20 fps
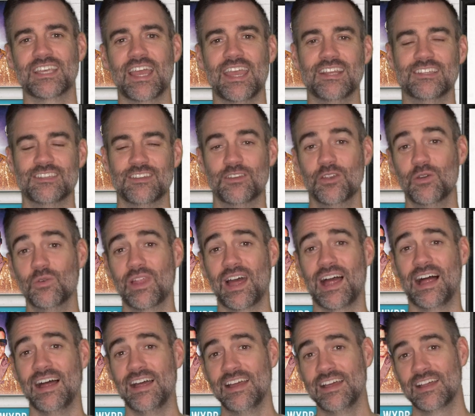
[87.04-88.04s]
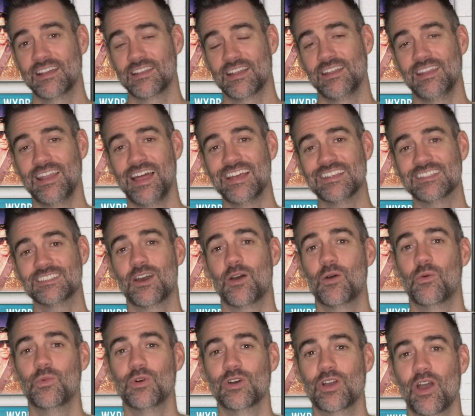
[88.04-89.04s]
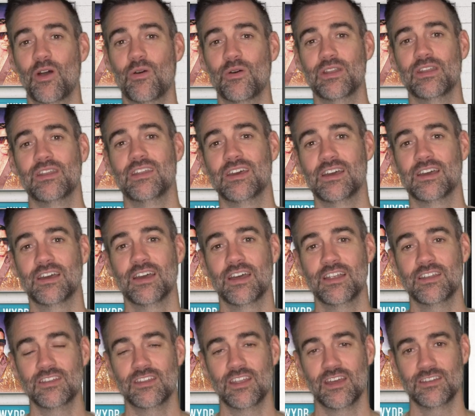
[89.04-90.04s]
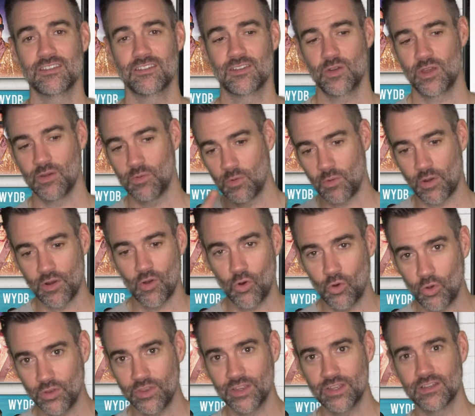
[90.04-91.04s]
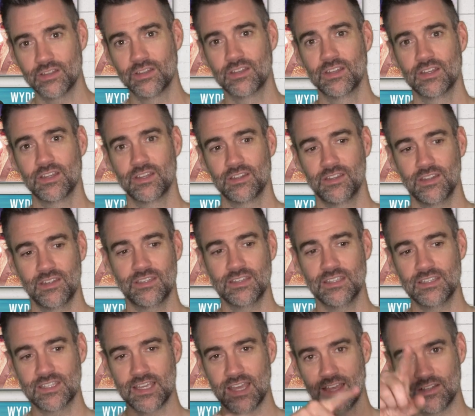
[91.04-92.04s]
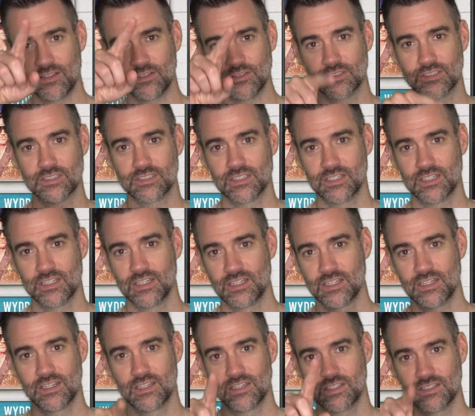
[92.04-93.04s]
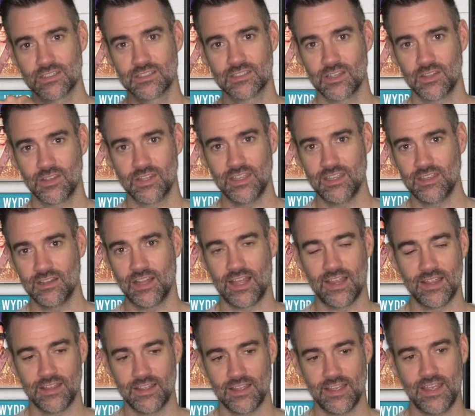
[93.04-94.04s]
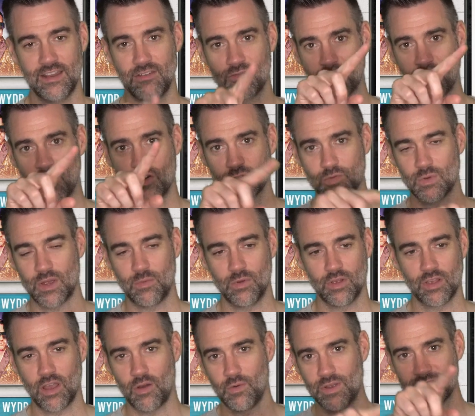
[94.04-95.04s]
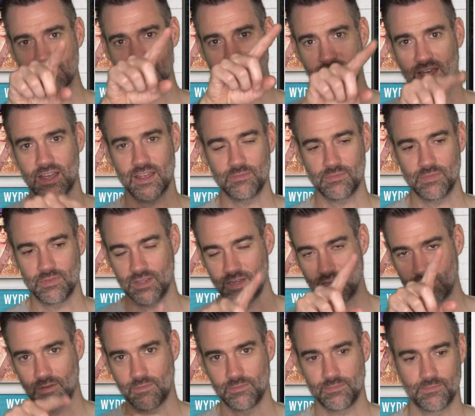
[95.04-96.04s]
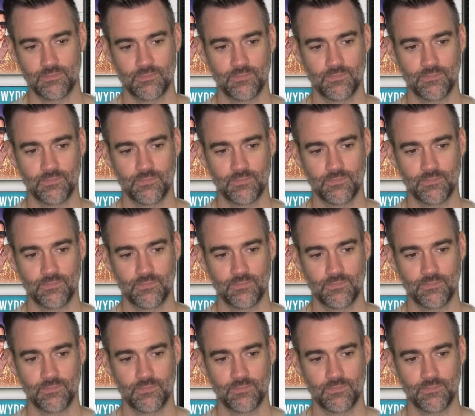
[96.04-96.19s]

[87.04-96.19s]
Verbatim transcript: take to do that, then let us know and we'll go and uh, and and do it. We want all the the details, so the like inroads where we'll go inside, you know.